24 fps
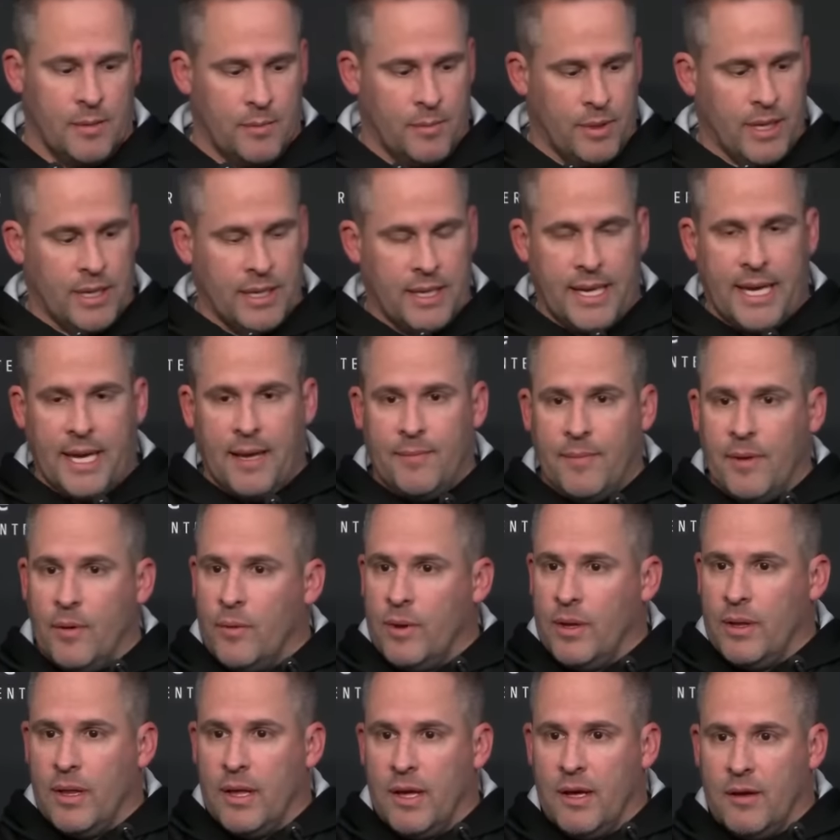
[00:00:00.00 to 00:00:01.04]
play the game that
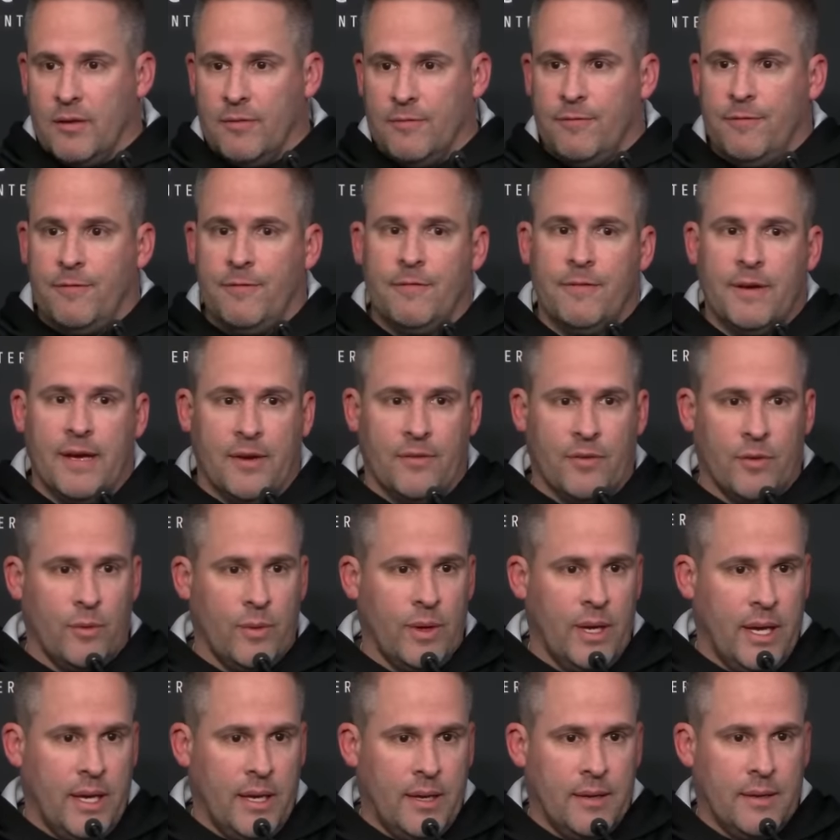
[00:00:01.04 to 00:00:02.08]
we love every
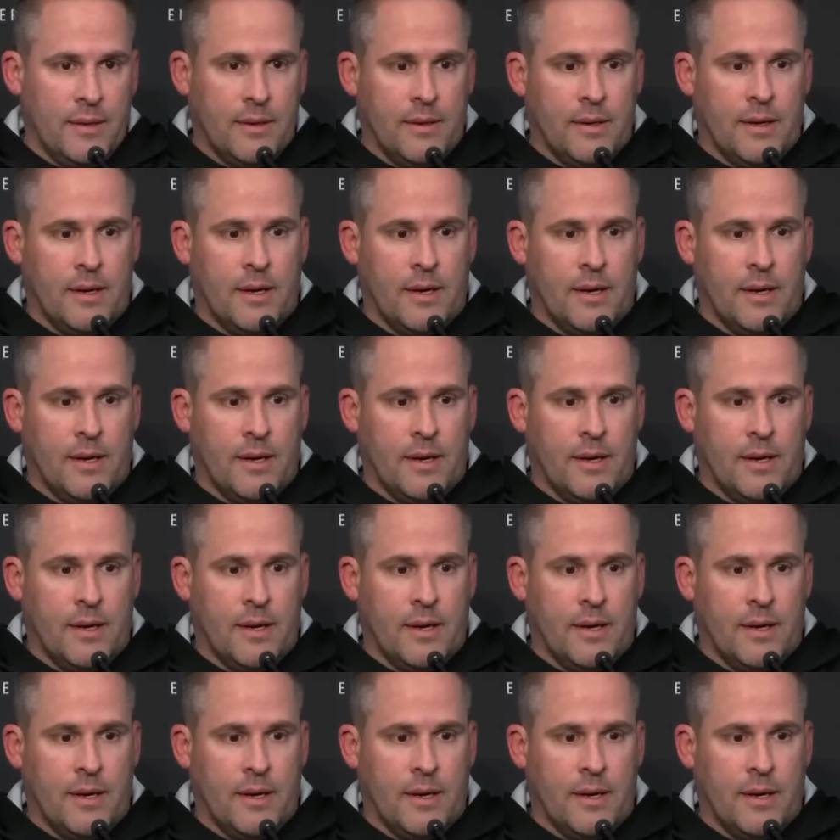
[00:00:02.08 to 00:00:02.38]
week.